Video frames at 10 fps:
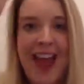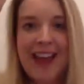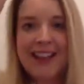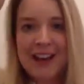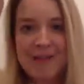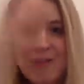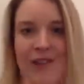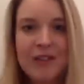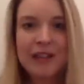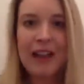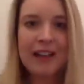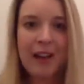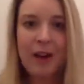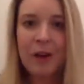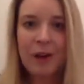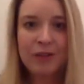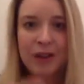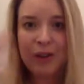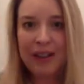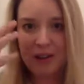and then a real like low of
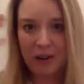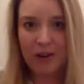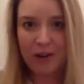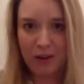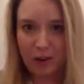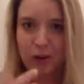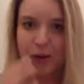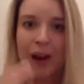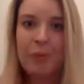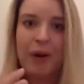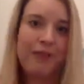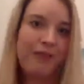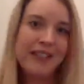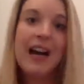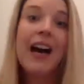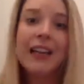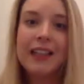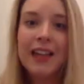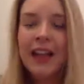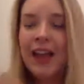going, oh crap, what have I
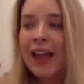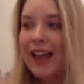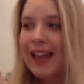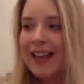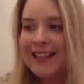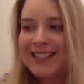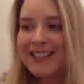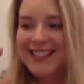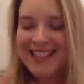done? And